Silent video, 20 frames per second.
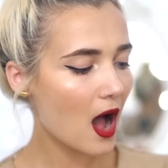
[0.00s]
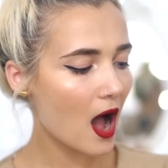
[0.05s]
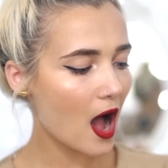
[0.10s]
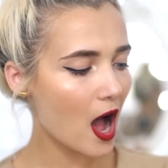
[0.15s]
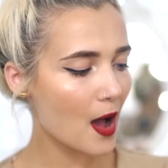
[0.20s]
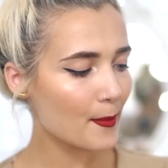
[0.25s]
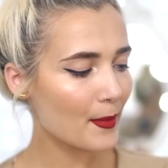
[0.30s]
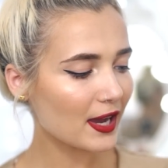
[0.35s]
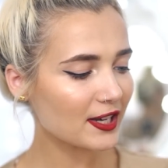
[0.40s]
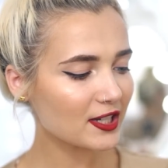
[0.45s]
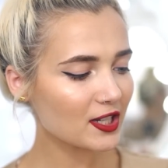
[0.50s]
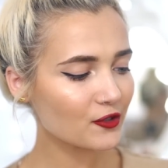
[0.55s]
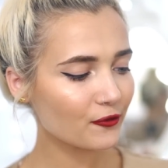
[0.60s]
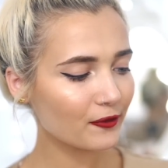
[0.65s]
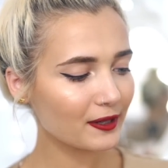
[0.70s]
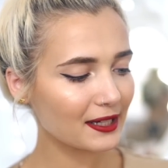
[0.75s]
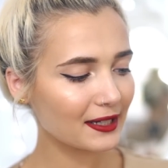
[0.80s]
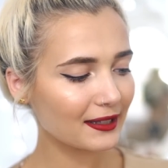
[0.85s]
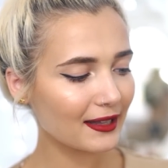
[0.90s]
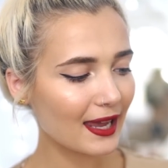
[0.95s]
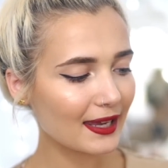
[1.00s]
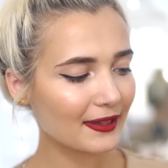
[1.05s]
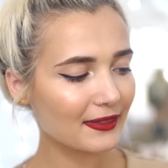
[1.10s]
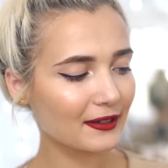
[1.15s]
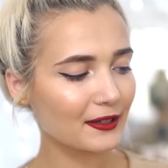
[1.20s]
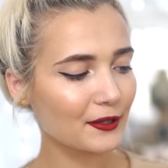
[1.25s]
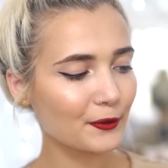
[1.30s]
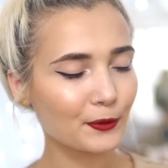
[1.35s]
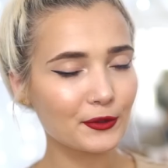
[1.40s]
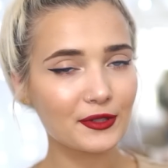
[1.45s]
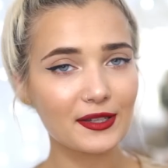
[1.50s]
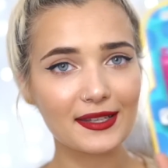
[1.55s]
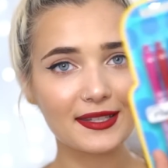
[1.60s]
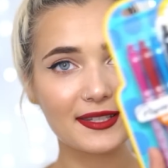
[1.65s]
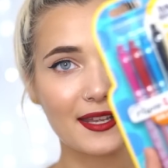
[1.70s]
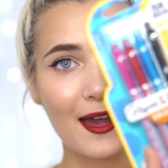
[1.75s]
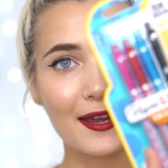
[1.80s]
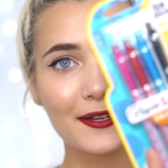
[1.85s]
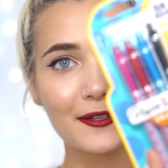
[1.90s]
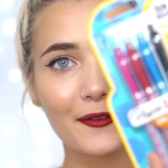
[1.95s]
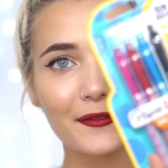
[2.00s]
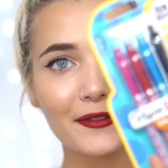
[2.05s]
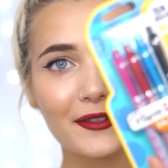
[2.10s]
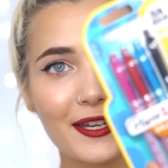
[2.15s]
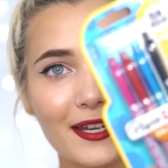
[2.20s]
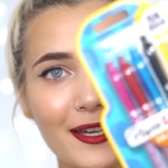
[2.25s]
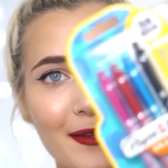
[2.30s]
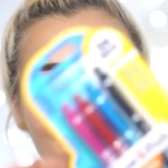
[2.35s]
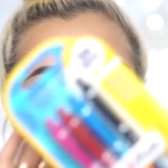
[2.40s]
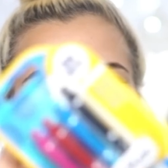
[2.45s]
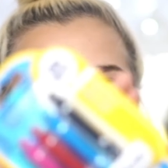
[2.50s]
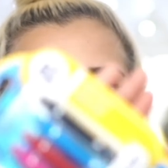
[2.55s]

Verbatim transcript: Um, I just really like the little design on them.